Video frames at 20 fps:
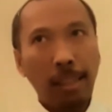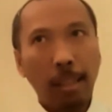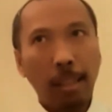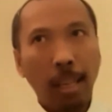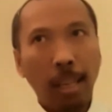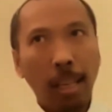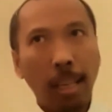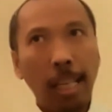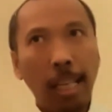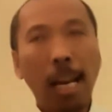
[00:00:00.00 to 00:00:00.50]

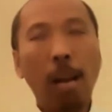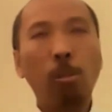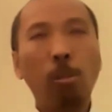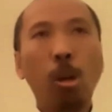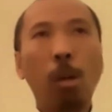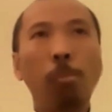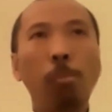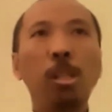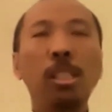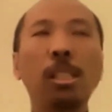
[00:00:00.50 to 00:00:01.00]
in our
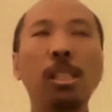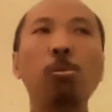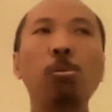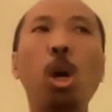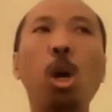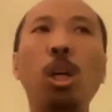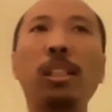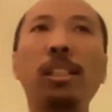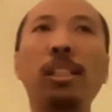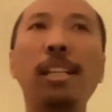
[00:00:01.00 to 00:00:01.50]
community, we
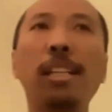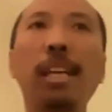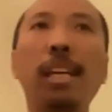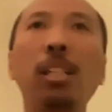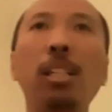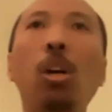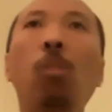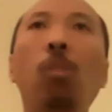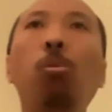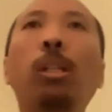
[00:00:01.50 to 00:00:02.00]
are
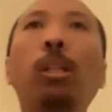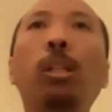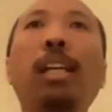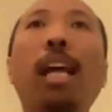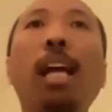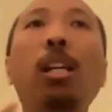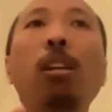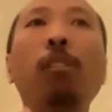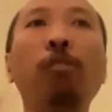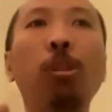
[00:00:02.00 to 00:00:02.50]
thinking what
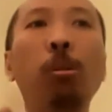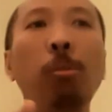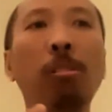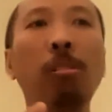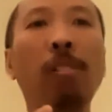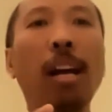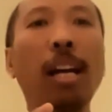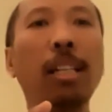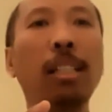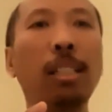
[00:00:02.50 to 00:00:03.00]
kind of human
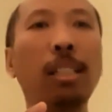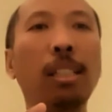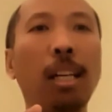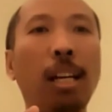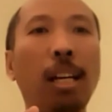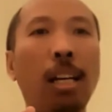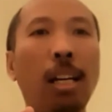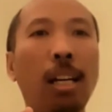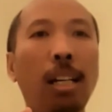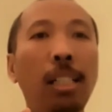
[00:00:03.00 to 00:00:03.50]
rights
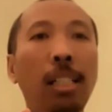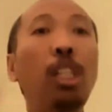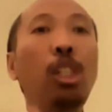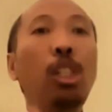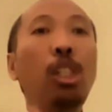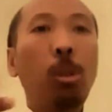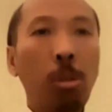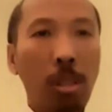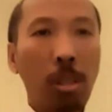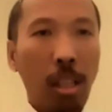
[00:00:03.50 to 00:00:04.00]

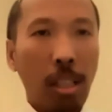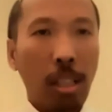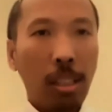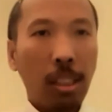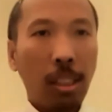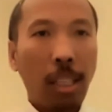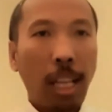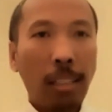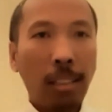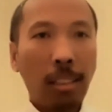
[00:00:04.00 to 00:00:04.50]
issues
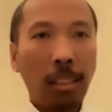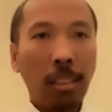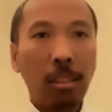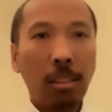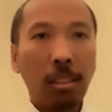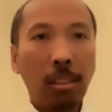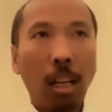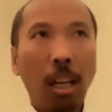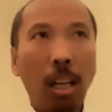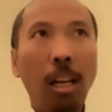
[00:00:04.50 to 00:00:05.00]
that
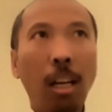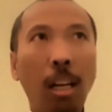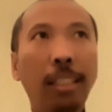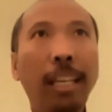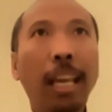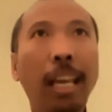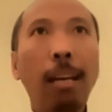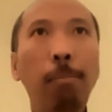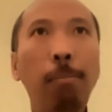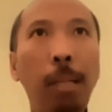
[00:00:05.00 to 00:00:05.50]

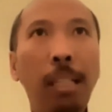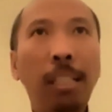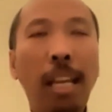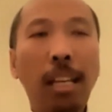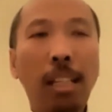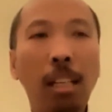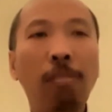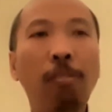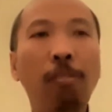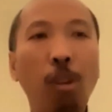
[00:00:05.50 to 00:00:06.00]
can be
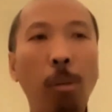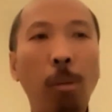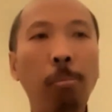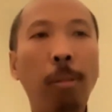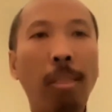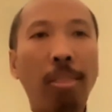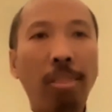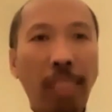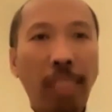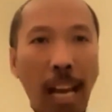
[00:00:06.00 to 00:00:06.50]
taken
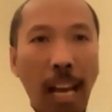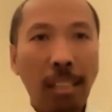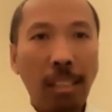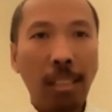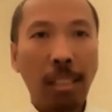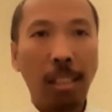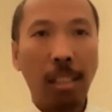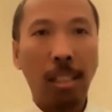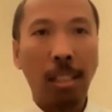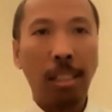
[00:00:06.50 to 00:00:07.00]
from that
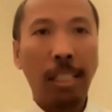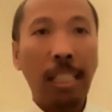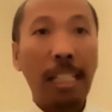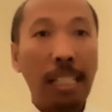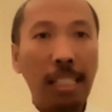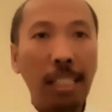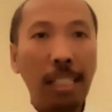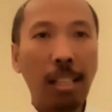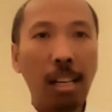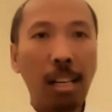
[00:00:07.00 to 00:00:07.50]

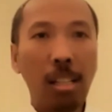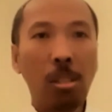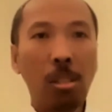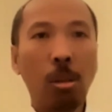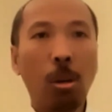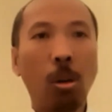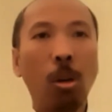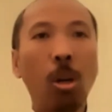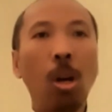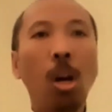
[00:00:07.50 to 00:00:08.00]
incidents
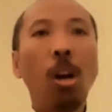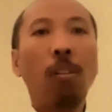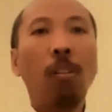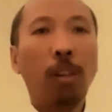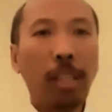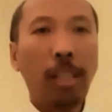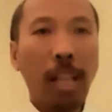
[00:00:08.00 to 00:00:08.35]
or for